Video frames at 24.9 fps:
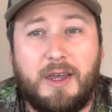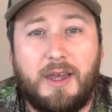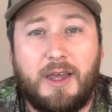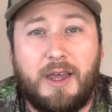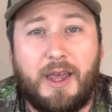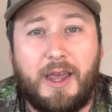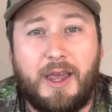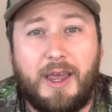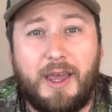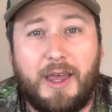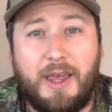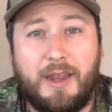
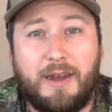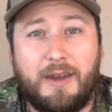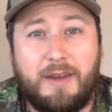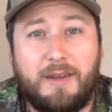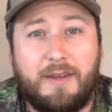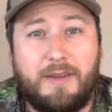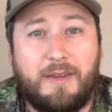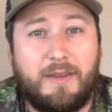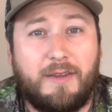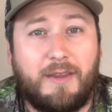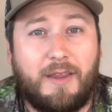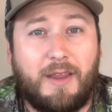And
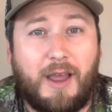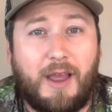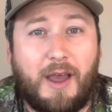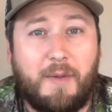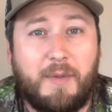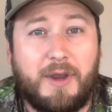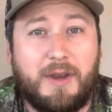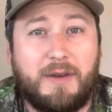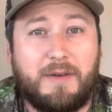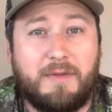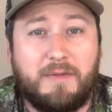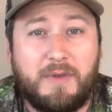I
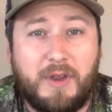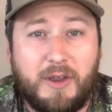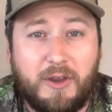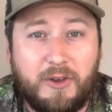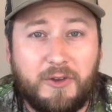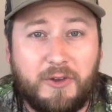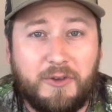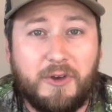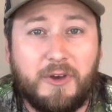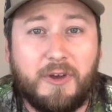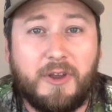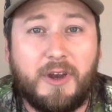mean,
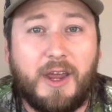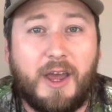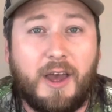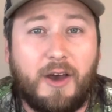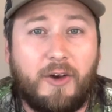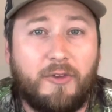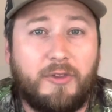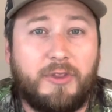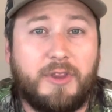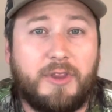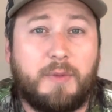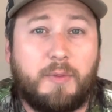good,
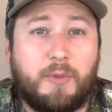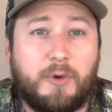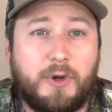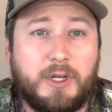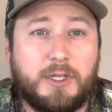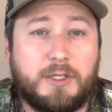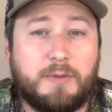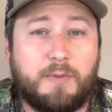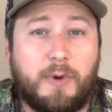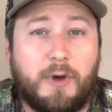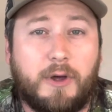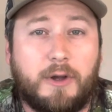healthy
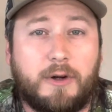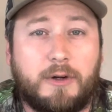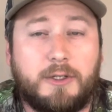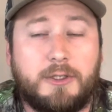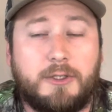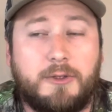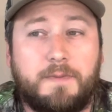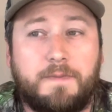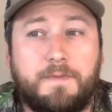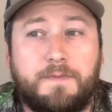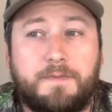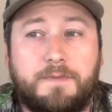
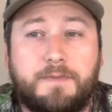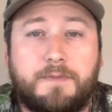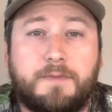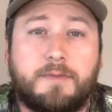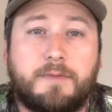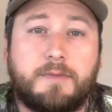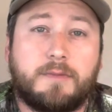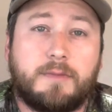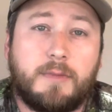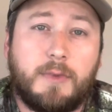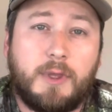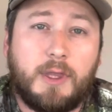pre-spawners.
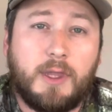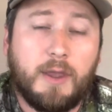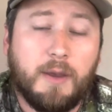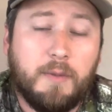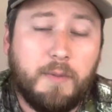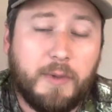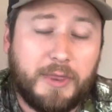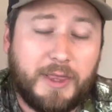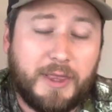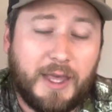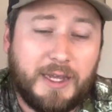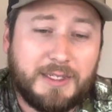
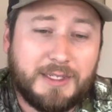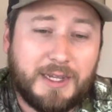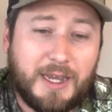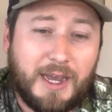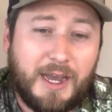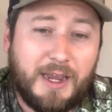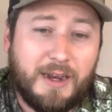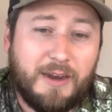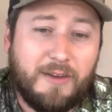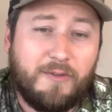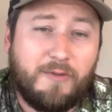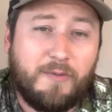But that's
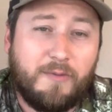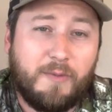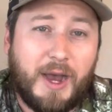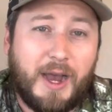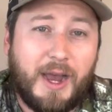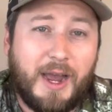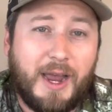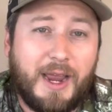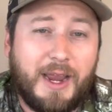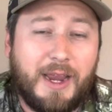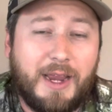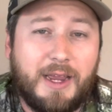kind of
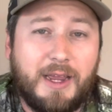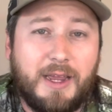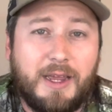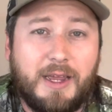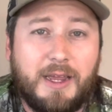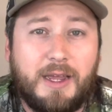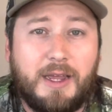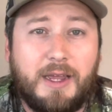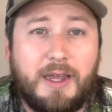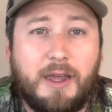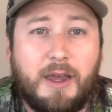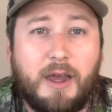my
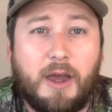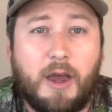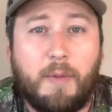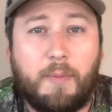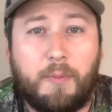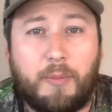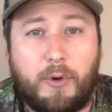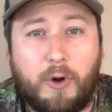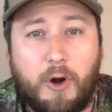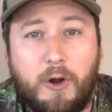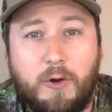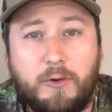
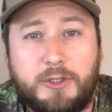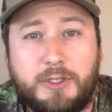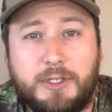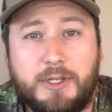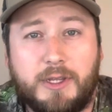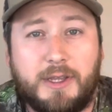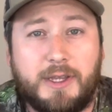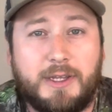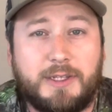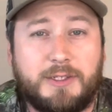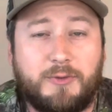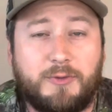approach to
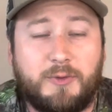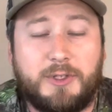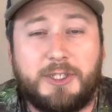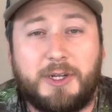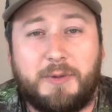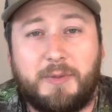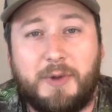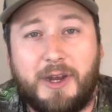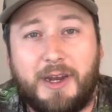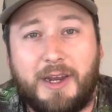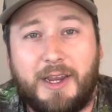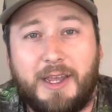this, which I'm
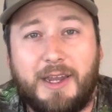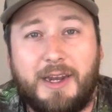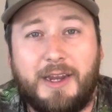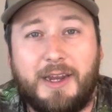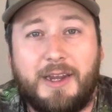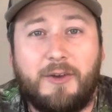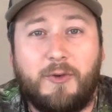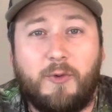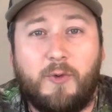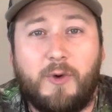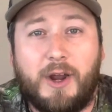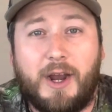going to get
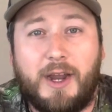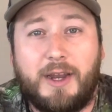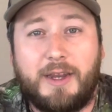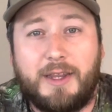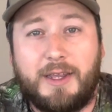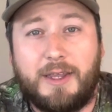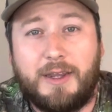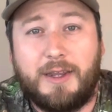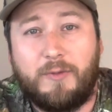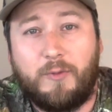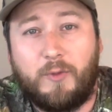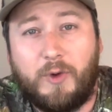into what I
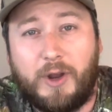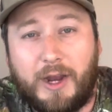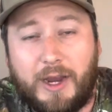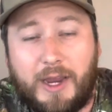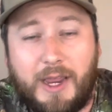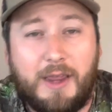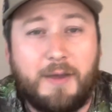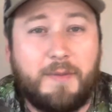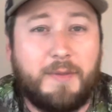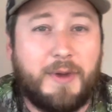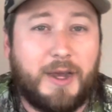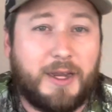did when I
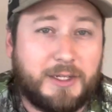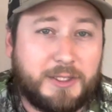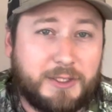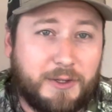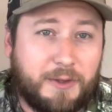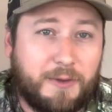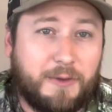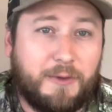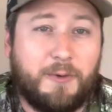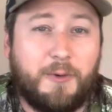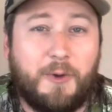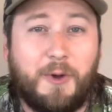came back to
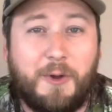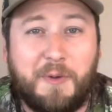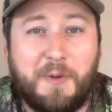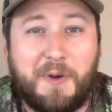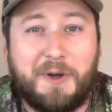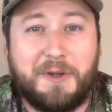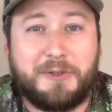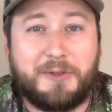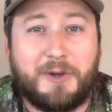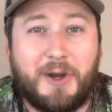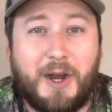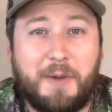Southern Illinois while I
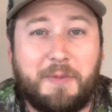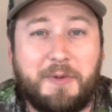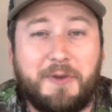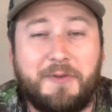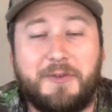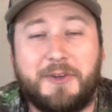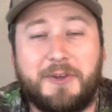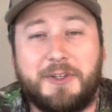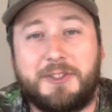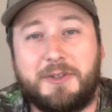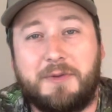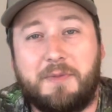was crappie
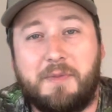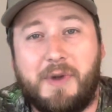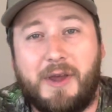fishing.